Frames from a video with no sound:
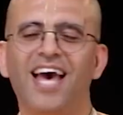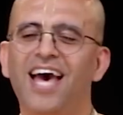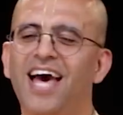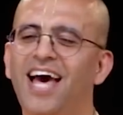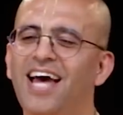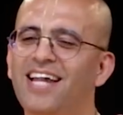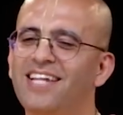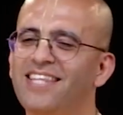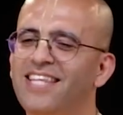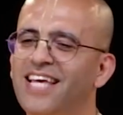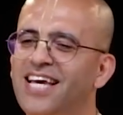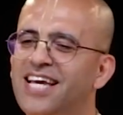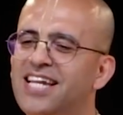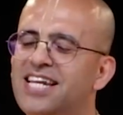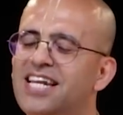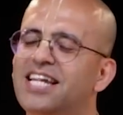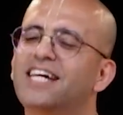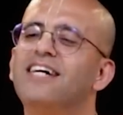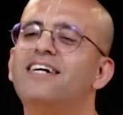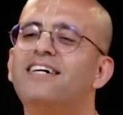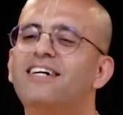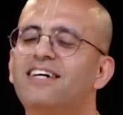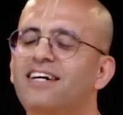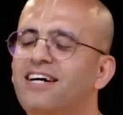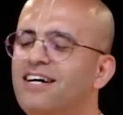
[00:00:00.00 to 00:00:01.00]
and then
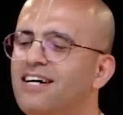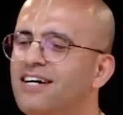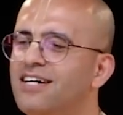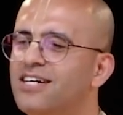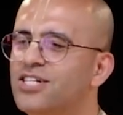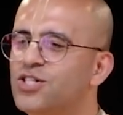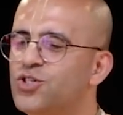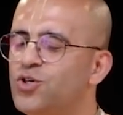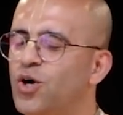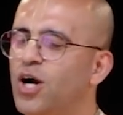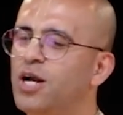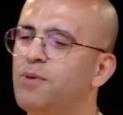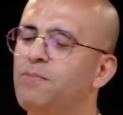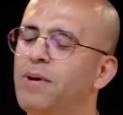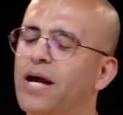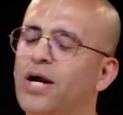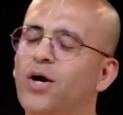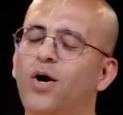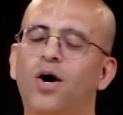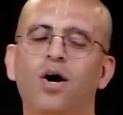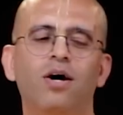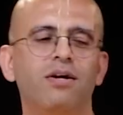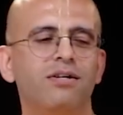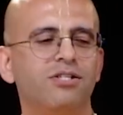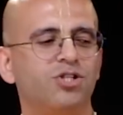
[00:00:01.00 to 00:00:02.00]
joined back
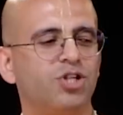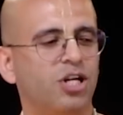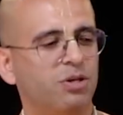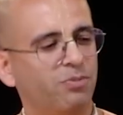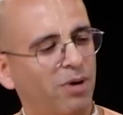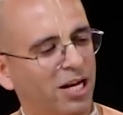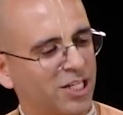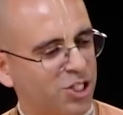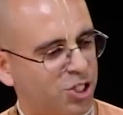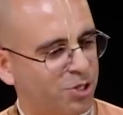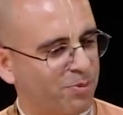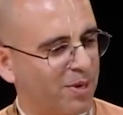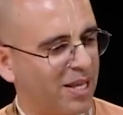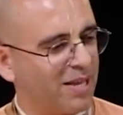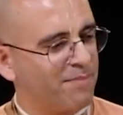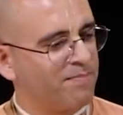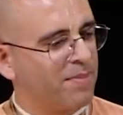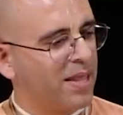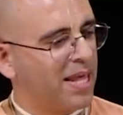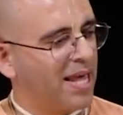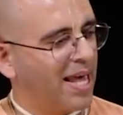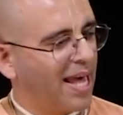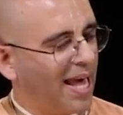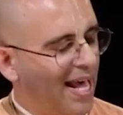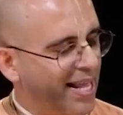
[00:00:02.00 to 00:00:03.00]
on Janmashtami.
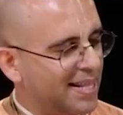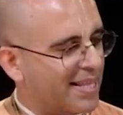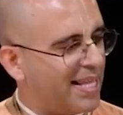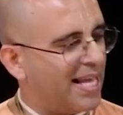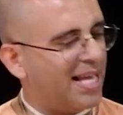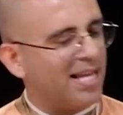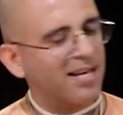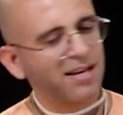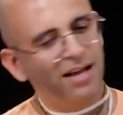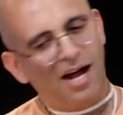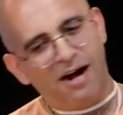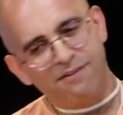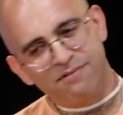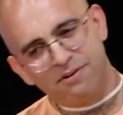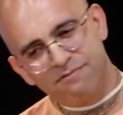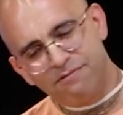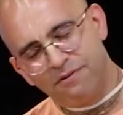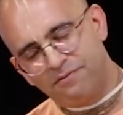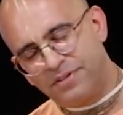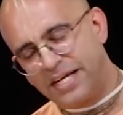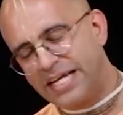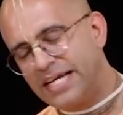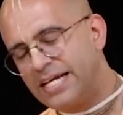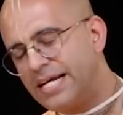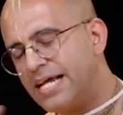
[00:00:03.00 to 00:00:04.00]
And then after
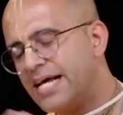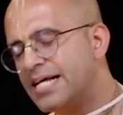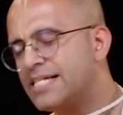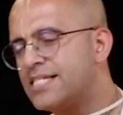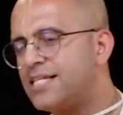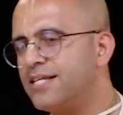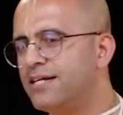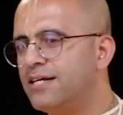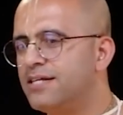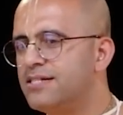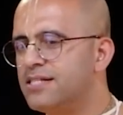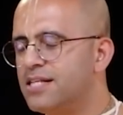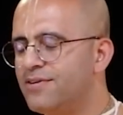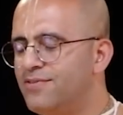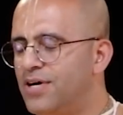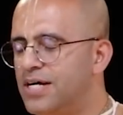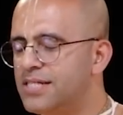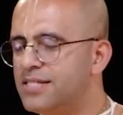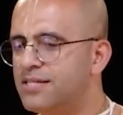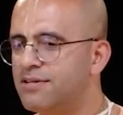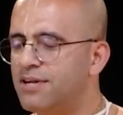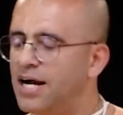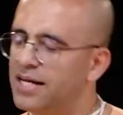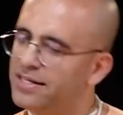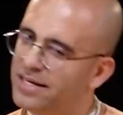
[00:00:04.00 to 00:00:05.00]
15 days, there
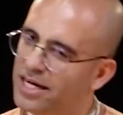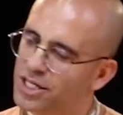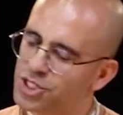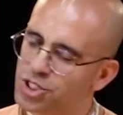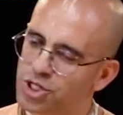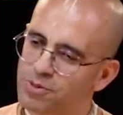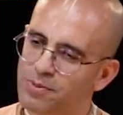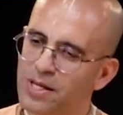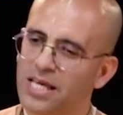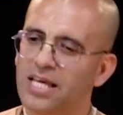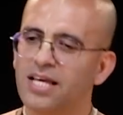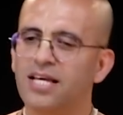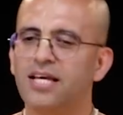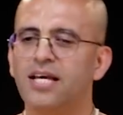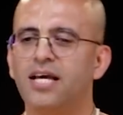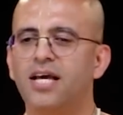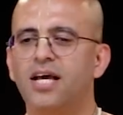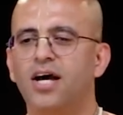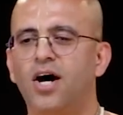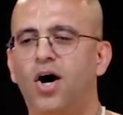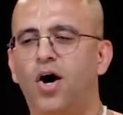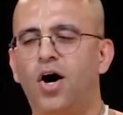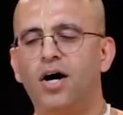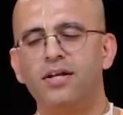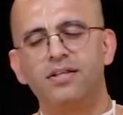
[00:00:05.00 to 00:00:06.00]
was Radhashtami.
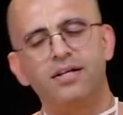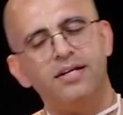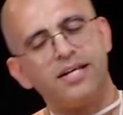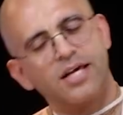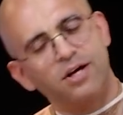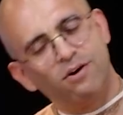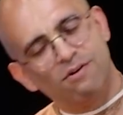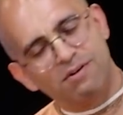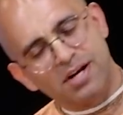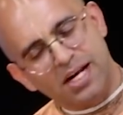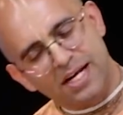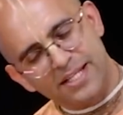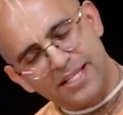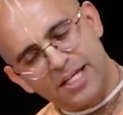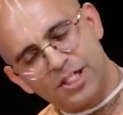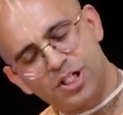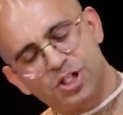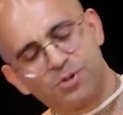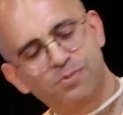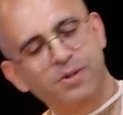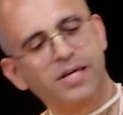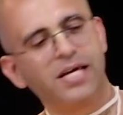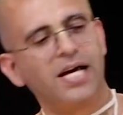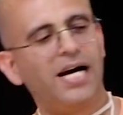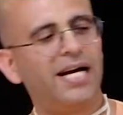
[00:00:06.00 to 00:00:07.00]
On the day of
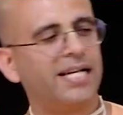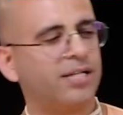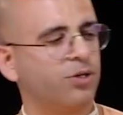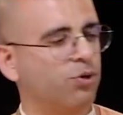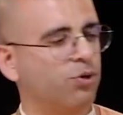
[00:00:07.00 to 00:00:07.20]
Radhashtami, I